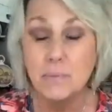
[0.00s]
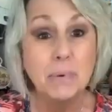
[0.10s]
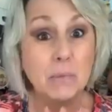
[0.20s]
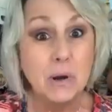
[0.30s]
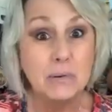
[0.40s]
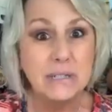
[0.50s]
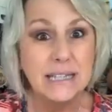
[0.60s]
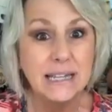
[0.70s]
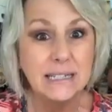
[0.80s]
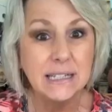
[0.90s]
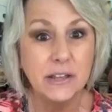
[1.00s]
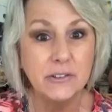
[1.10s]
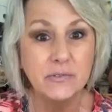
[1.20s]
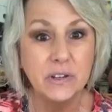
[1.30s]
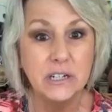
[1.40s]
Uh, but what I was saying is
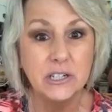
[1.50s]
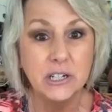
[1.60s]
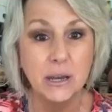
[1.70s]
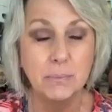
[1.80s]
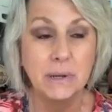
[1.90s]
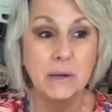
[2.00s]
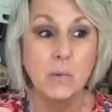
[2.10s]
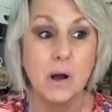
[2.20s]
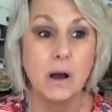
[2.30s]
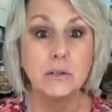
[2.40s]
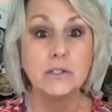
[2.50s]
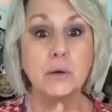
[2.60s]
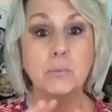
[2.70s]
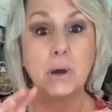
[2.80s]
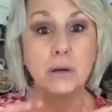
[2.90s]
Southern Vintage Company will
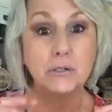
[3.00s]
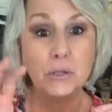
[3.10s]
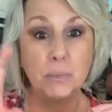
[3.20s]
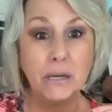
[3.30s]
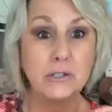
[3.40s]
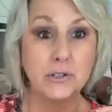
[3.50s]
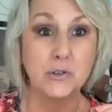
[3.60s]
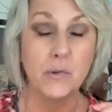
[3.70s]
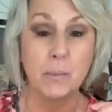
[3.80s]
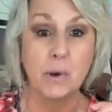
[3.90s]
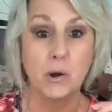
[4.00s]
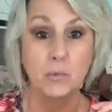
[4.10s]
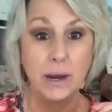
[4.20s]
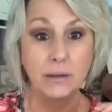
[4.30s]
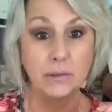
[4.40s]
also post pictures from
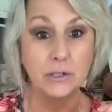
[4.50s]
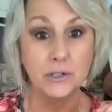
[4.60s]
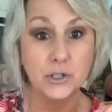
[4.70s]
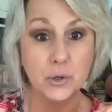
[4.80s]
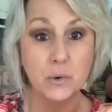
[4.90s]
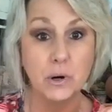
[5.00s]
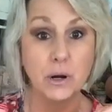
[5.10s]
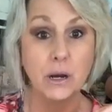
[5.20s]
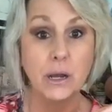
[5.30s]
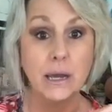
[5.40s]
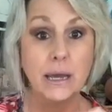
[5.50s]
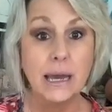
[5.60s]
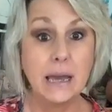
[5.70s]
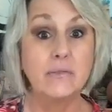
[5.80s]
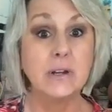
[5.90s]
around their store
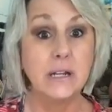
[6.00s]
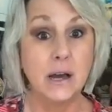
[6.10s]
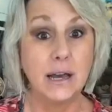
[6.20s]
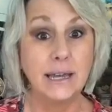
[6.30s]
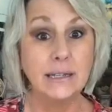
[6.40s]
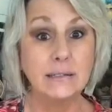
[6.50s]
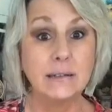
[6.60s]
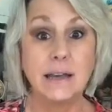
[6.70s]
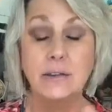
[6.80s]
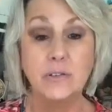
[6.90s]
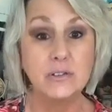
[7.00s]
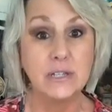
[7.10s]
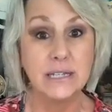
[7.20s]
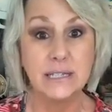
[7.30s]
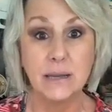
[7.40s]
every night. And if you
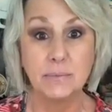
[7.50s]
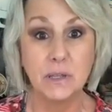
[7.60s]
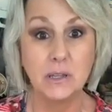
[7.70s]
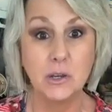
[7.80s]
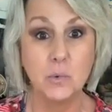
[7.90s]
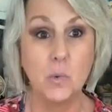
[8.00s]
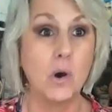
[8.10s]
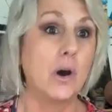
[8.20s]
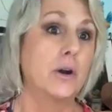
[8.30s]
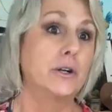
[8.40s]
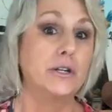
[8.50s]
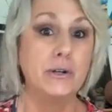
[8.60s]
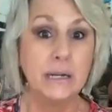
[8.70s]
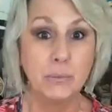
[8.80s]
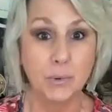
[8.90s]
see something that you want or
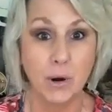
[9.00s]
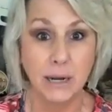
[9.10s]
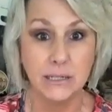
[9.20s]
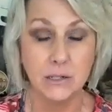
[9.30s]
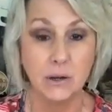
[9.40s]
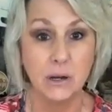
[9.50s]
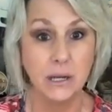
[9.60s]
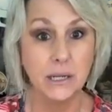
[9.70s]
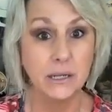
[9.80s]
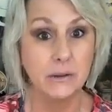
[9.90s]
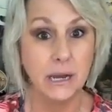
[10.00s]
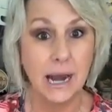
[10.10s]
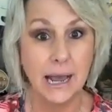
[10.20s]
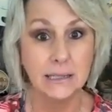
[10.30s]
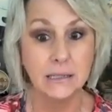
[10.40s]
you need a price on, you
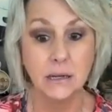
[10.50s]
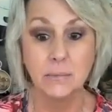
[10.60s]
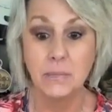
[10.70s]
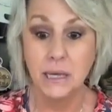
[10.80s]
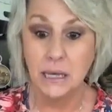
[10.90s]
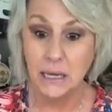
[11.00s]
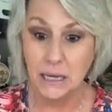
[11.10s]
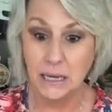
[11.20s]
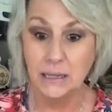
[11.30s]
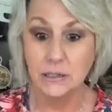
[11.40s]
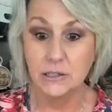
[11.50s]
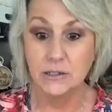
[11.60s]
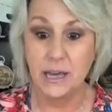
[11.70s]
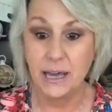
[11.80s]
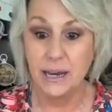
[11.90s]
can ask them and they'll
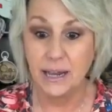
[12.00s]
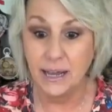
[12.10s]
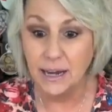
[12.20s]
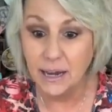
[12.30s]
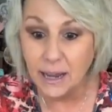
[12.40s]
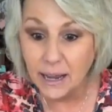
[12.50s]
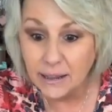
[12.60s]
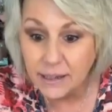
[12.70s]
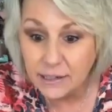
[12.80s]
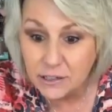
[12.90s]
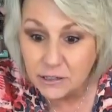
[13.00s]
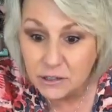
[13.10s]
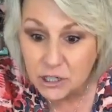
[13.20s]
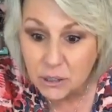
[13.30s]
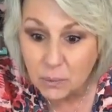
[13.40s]
do that. And, and they
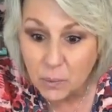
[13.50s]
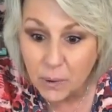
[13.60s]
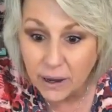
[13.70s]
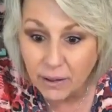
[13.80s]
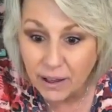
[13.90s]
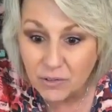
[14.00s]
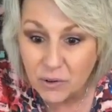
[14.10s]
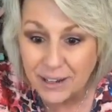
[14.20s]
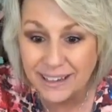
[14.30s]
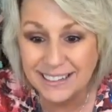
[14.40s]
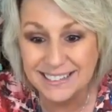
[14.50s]
do ship well. I've,